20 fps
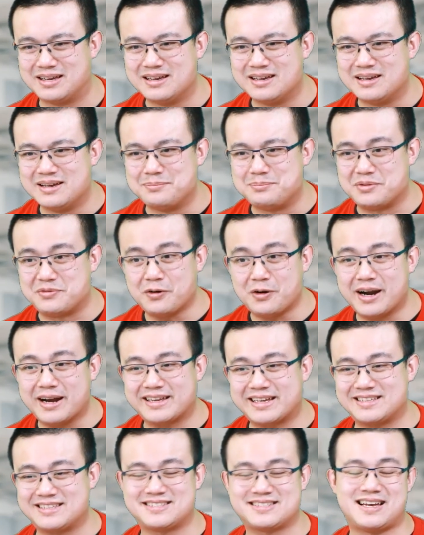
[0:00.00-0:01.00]
Before I
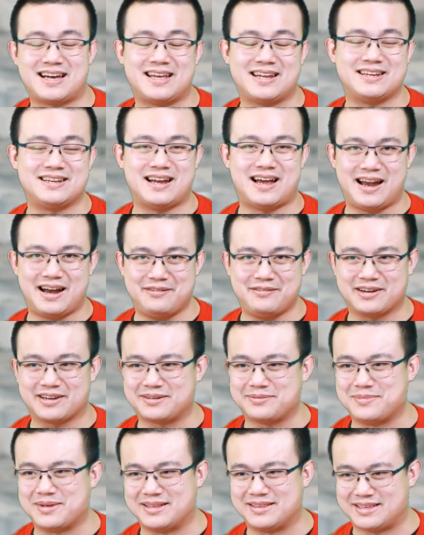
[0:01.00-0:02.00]
get started, I
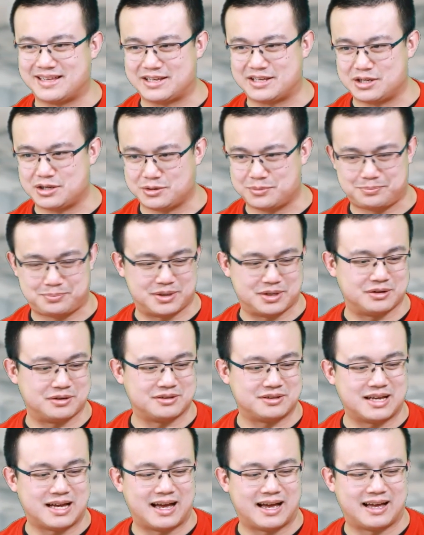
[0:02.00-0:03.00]
recommend that you
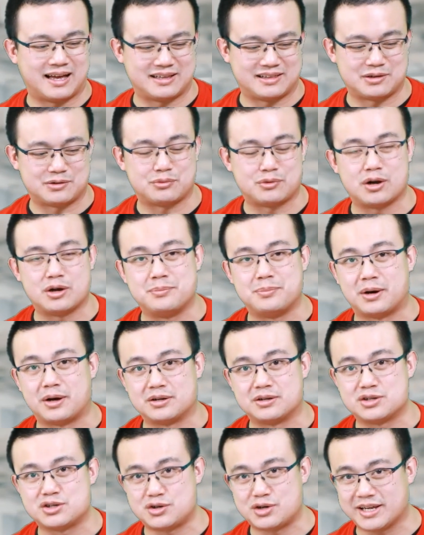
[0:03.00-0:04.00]
build the
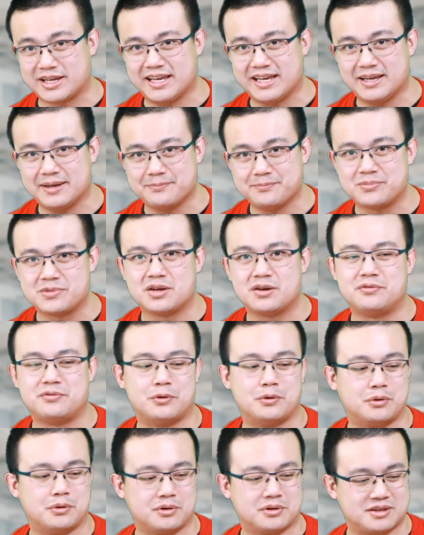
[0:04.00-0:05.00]
robot Tricky
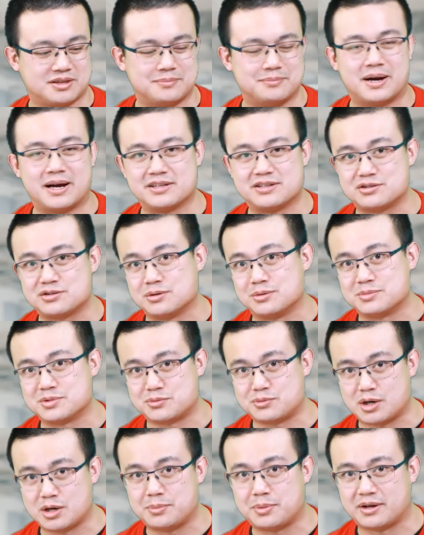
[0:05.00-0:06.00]
for the Mindstorms
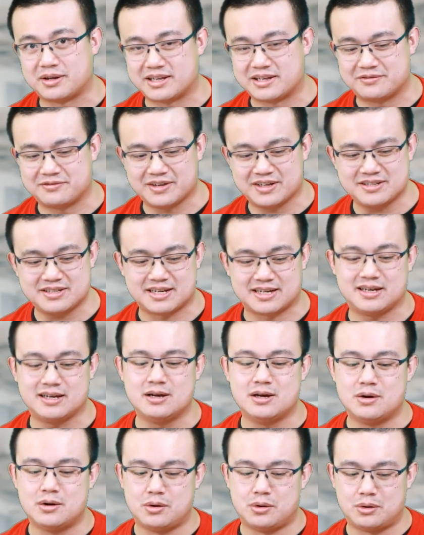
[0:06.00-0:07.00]
robot inventor,
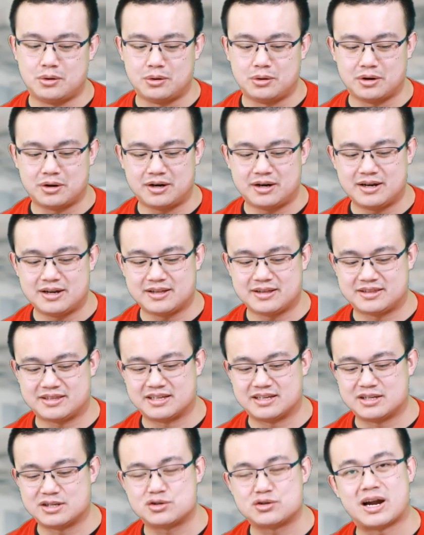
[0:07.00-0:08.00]
or
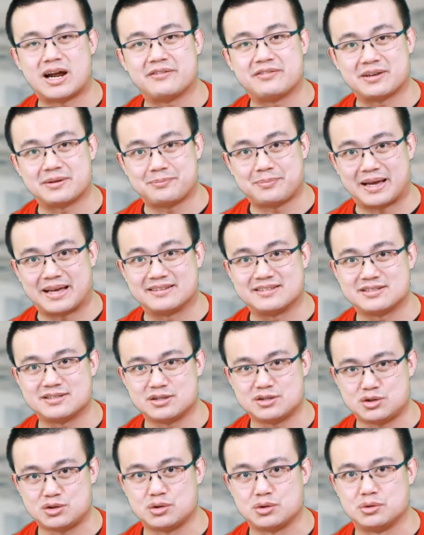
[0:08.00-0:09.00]
the driving base
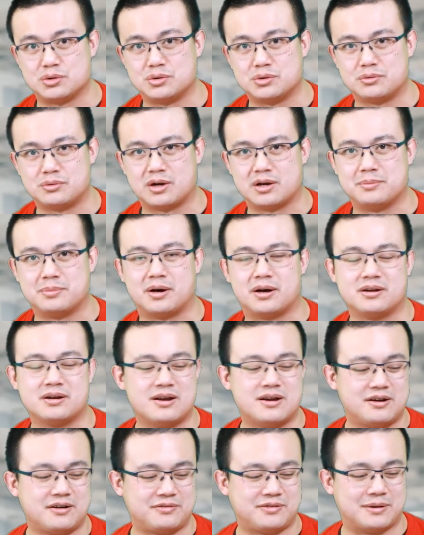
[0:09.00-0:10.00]
2 robot
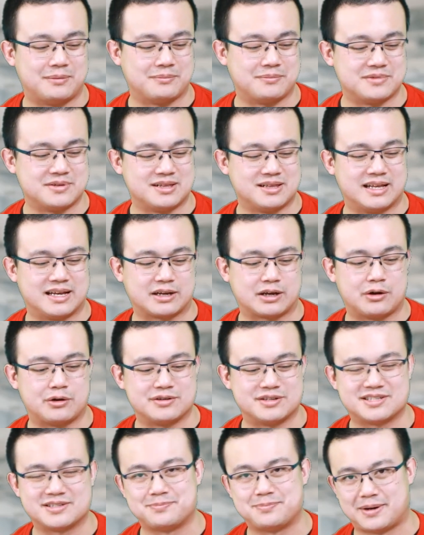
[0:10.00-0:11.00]
from LEGO
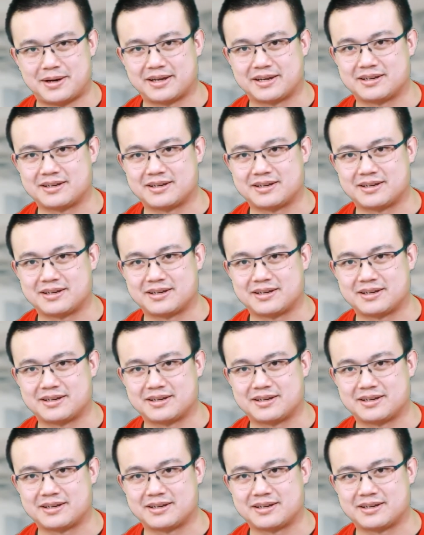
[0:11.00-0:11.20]
Spike